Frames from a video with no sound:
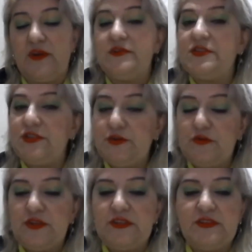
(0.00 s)

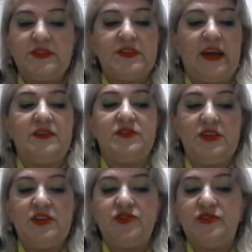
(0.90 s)
Students and
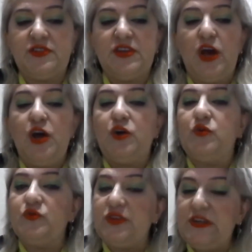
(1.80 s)
teachers
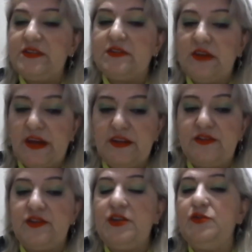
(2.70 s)
could easily
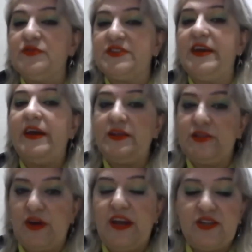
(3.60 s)
continue their
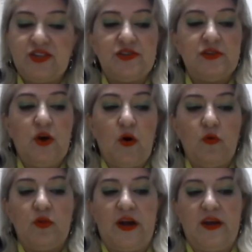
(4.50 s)
education
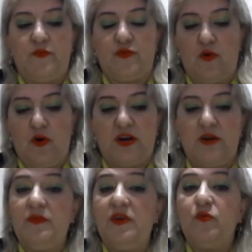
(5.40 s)
online
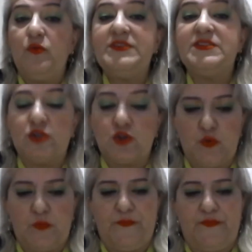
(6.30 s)
program with Zoom.